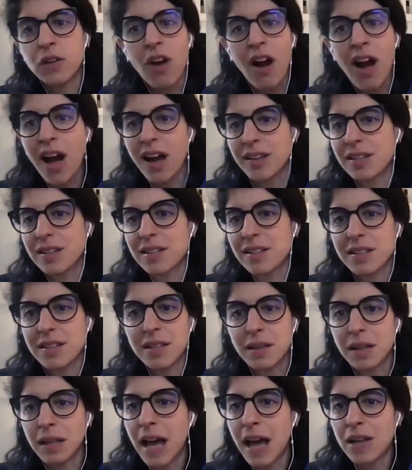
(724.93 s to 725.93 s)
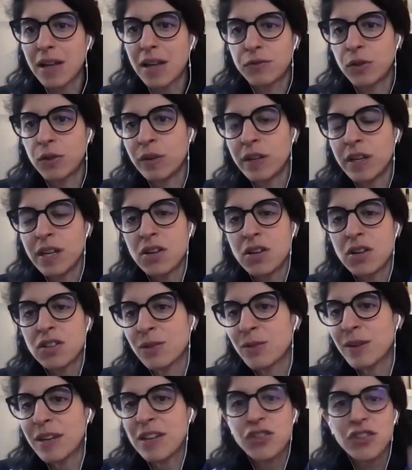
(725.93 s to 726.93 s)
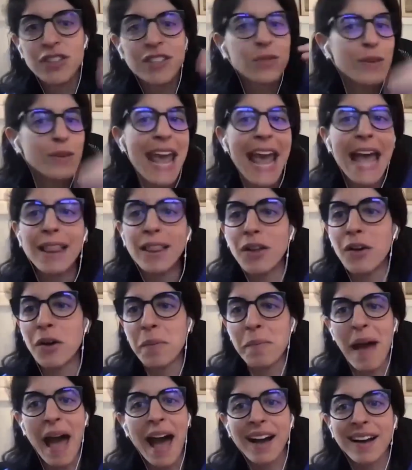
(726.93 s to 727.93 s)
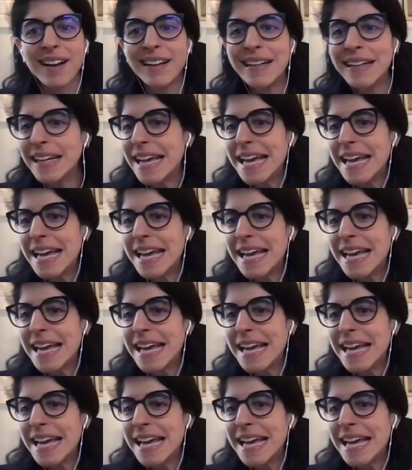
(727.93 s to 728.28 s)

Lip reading: crossed in the last few years, and we can't look back.